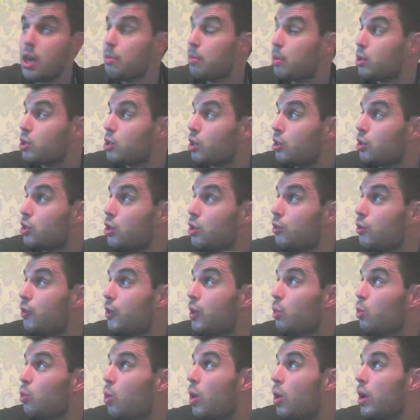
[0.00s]
because I do
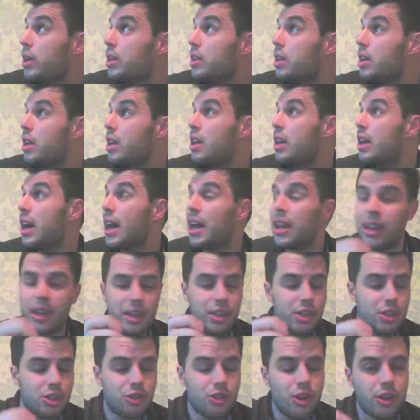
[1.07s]
think Whyte and the
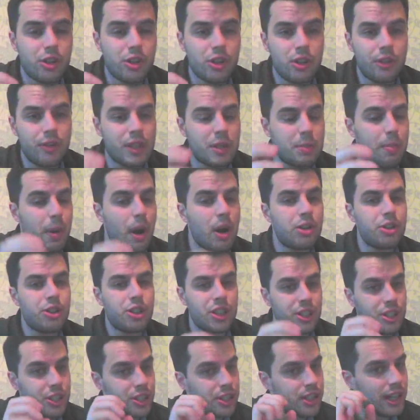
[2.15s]
construction of his
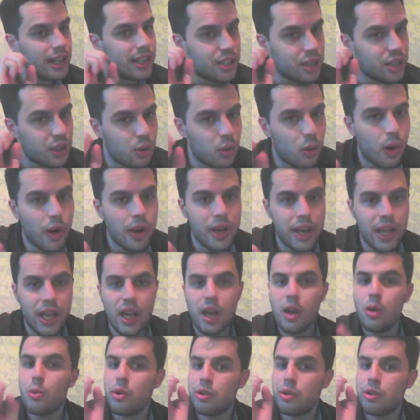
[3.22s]
punches still isn't quite there,